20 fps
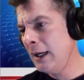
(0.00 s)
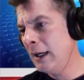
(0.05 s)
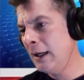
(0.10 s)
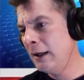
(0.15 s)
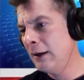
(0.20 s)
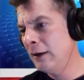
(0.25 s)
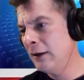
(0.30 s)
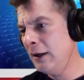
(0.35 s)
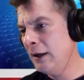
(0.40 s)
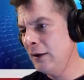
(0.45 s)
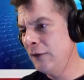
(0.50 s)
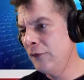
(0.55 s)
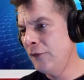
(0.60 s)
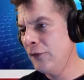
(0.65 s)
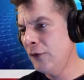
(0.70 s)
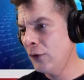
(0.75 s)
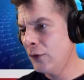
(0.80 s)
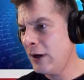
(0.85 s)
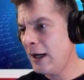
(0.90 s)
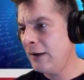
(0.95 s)
an
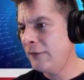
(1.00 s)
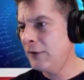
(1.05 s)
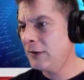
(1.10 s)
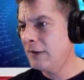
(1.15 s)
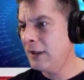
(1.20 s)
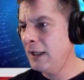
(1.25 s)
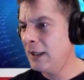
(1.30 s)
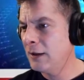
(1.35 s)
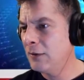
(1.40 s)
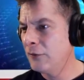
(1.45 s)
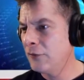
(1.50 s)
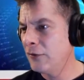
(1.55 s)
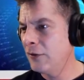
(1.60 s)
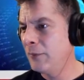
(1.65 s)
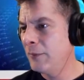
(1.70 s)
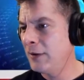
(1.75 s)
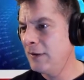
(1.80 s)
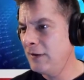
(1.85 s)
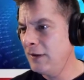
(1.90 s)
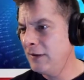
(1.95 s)
infographic taken
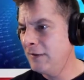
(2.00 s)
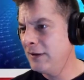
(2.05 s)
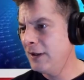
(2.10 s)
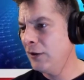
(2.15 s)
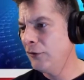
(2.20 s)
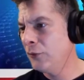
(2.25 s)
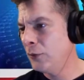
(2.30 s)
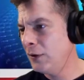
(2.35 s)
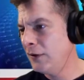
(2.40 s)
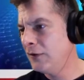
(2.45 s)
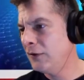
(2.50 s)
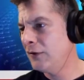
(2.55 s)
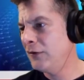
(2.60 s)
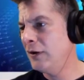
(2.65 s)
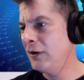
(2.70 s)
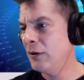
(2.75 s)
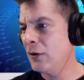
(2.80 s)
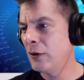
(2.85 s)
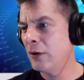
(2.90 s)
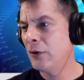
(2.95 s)
from a detailed
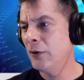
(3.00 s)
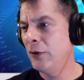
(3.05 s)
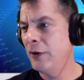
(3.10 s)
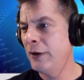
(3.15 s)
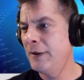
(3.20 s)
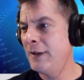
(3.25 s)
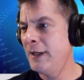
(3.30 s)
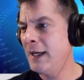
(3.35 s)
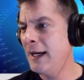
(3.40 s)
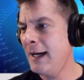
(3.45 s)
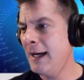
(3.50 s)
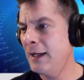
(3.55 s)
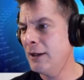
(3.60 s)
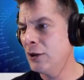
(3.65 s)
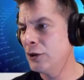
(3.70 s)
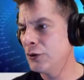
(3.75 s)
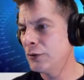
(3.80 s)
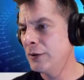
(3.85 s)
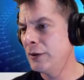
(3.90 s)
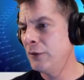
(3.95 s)
2016 article in the High
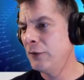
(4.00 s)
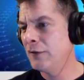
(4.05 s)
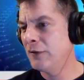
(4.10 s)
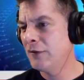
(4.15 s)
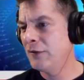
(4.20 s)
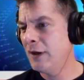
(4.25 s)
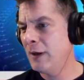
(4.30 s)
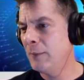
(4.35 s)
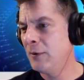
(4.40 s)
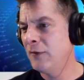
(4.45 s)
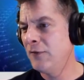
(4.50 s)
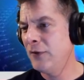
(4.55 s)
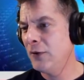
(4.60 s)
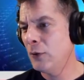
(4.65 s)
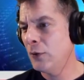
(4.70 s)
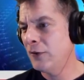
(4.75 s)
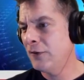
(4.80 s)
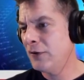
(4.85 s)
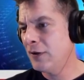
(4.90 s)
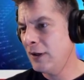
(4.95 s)
Country News examined
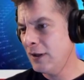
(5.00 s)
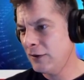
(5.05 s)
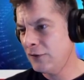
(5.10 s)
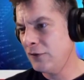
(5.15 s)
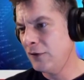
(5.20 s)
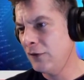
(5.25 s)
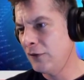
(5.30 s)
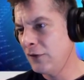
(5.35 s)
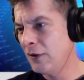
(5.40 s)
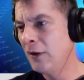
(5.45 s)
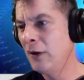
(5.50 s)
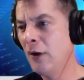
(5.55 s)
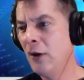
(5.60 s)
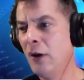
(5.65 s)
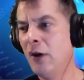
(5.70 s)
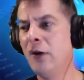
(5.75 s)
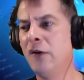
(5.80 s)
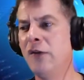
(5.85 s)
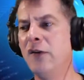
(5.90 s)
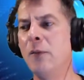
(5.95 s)
Fiore's connections
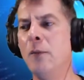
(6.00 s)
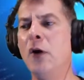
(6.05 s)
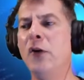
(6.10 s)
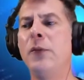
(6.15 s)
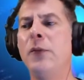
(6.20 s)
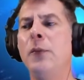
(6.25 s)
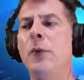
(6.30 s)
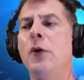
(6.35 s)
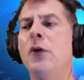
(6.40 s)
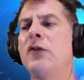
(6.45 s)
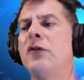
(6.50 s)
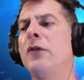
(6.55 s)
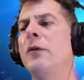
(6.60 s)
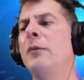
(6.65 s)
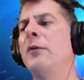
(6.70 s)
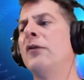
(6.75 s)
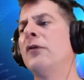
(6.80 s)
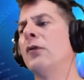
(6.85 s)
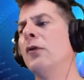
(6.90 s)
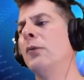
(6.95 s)
to multiple
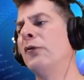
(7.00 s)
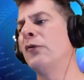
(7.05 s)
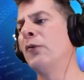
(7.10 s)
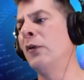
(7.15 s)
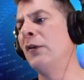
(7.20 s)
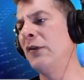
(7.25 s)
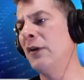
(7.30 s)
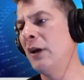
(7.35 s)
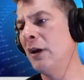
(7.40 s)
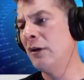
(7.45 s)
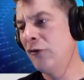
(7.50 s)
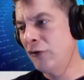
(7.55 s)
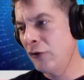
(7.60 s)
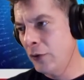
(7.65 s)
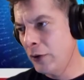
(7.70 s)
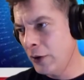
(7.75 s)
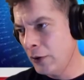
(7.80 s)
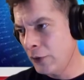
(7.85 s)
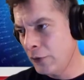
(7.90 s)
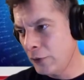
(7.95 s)
extremist groups, once again
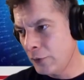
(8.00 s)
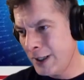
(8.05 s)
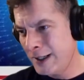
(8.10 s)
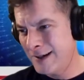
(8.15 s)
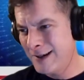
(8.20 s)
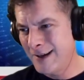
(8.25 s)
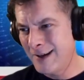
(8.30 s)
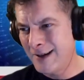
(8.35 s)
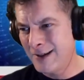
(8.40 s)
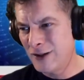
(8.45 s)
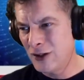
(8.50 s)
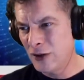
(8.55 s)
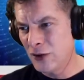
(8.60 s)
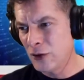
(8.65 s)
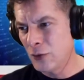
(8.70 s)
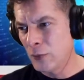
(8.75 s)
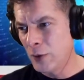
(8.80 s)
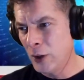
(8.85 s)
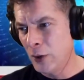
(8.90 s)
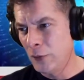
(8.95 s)
showing her direct connection
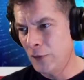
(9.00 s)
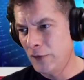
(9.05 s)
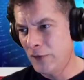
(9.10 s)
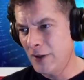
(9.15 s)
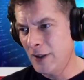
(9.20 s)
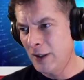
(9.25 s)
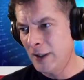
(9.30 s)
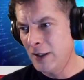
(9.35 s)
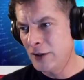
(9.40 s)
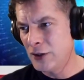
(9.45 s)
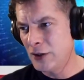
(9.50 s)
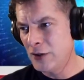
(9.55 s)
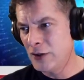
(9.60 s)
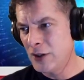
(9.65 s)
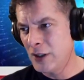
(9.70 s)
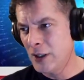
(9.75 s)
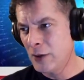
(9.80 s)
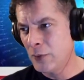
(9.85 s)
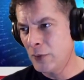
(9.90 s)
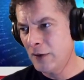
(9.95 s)
to Rhodes, the alleged
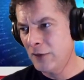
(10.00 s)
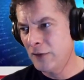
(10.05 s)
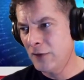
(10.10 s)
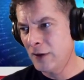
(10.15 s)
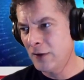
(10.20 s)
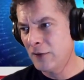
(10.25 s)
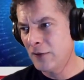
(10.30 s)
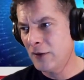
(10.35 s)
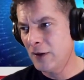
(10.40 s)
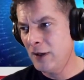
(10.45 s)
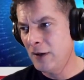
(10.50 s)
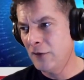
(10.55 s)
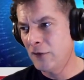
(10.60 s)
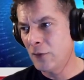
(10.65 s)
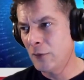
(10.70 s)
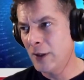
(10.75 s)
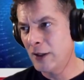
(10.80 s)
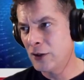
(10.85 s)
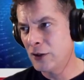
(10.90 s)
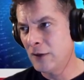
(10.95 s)
January 6th
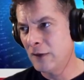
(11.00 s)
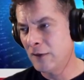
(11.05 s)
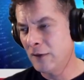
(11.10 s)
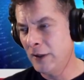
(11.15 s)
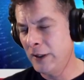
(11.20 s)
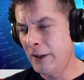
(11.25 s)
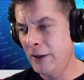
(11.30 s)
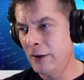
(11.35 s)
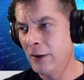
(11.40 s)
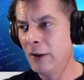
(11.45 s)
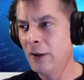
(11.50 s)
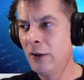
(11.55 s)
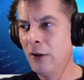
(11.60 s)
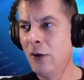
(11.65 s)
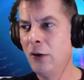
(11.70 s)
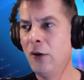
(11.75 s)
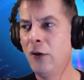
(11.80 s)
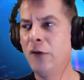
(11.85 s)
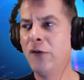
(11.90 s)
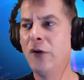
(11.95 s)
insurrectionist leader.
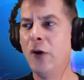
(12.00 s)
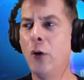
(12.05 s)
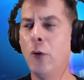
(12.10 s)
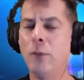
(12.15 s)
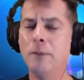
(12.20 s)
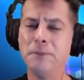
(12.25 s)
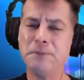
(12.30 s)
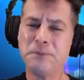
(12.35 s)
So